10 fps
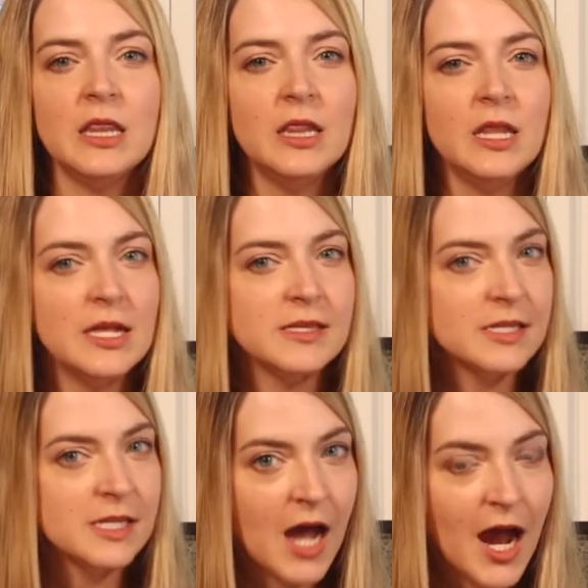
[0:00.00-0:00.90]
it's
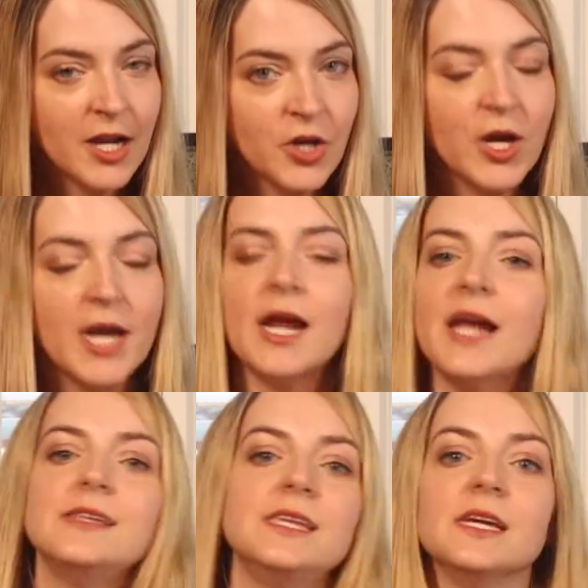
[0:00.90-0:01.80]
not a great
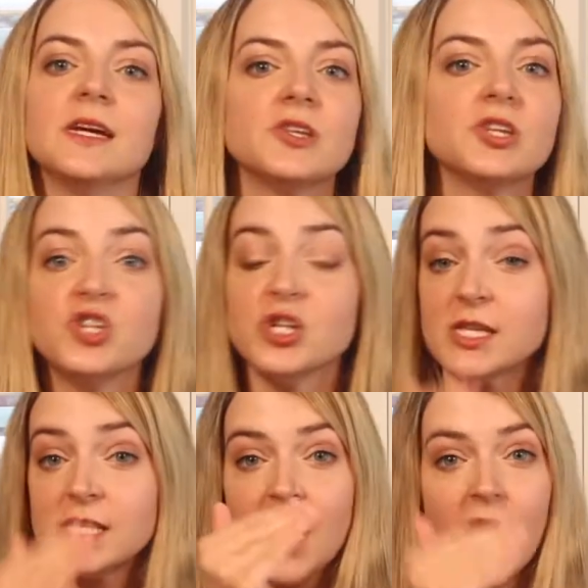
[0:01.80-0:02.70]
idea to
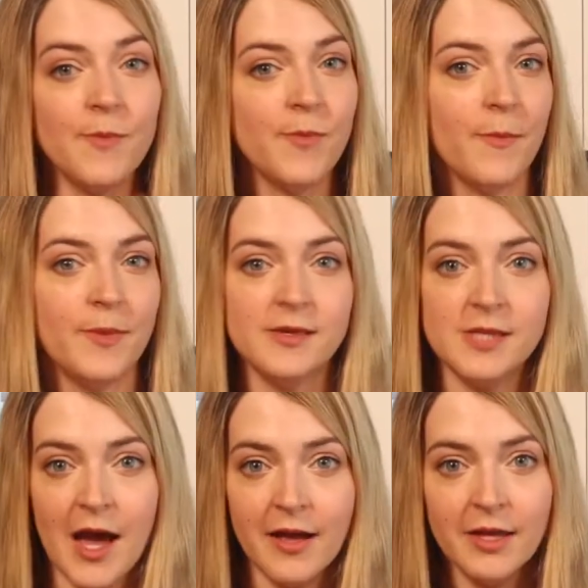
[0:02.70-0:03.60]
just type up
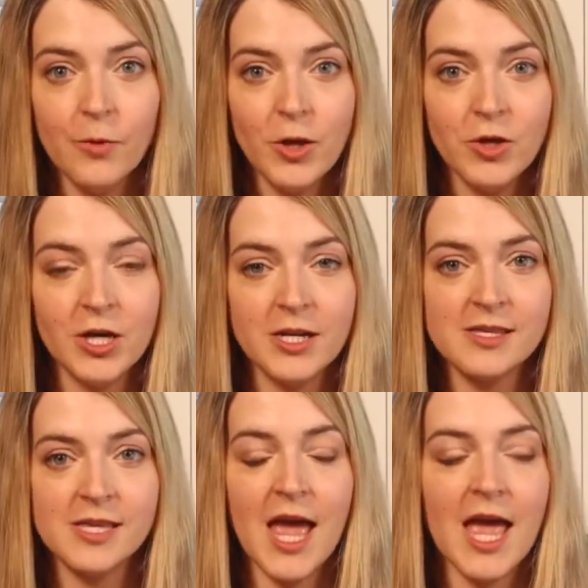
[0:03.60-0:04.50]
exactly what you're going to
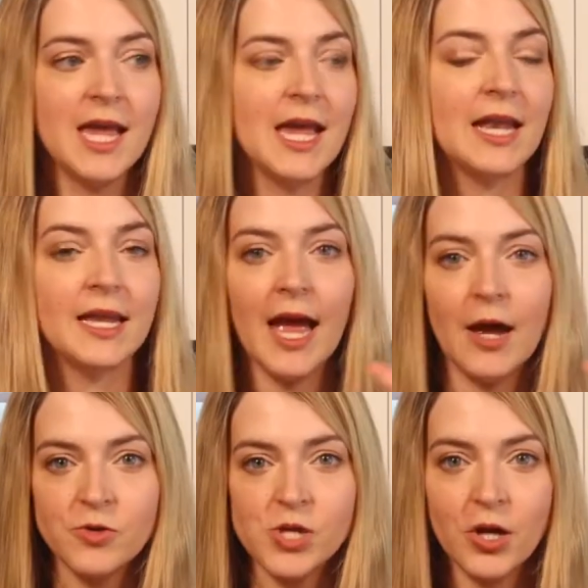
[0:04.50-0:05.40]
say and
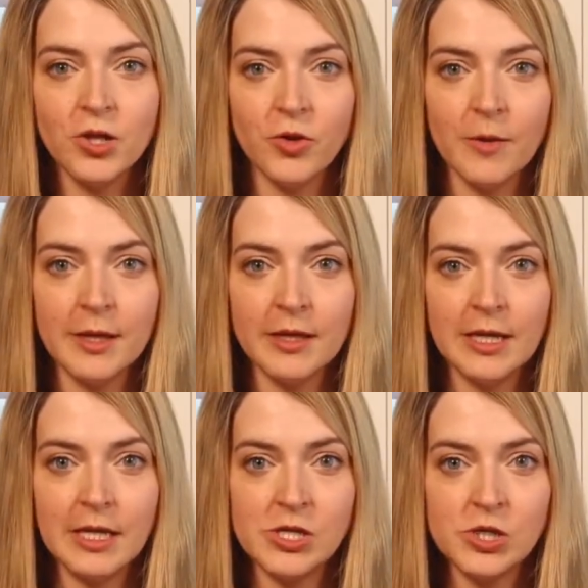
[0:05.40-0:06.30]
count on your
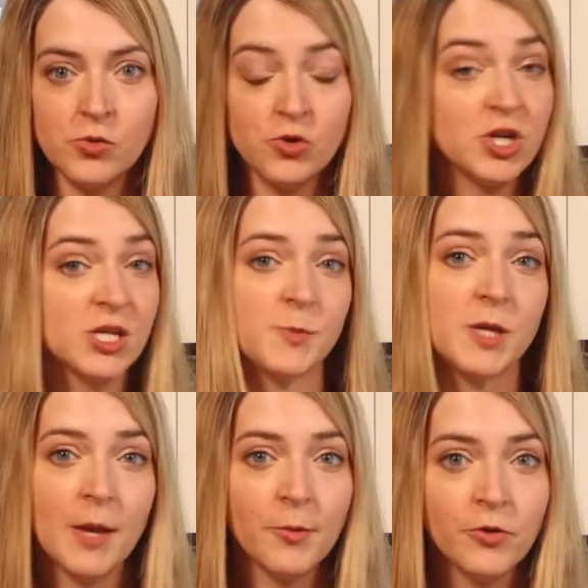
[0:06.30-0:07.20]
ability to just be
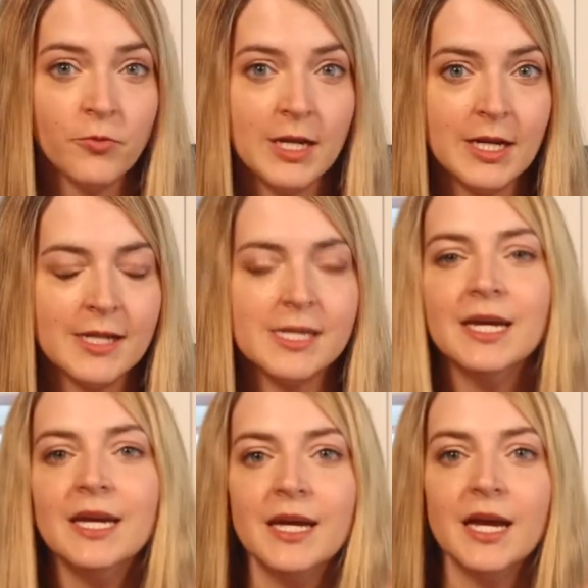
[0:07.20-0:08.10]
able to read it.
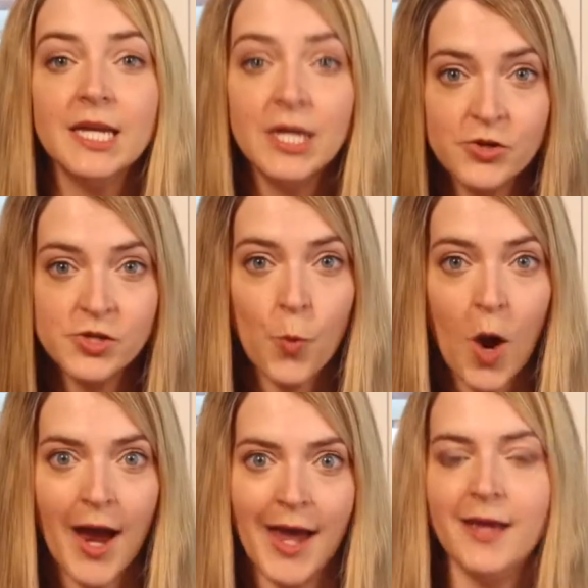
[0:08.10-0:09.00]
And here's
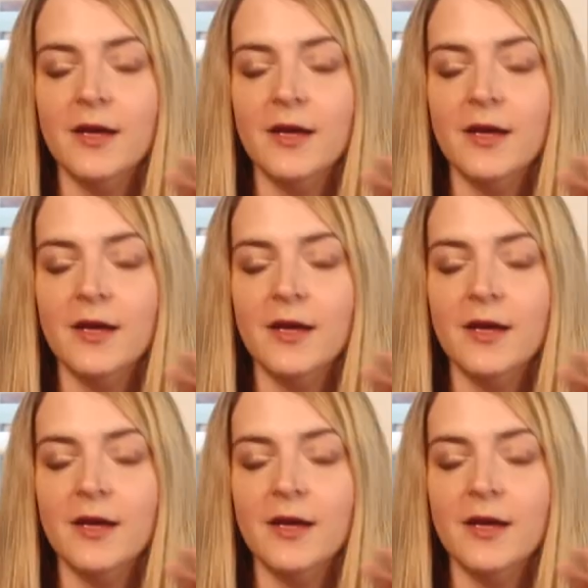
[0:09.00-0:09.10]
why.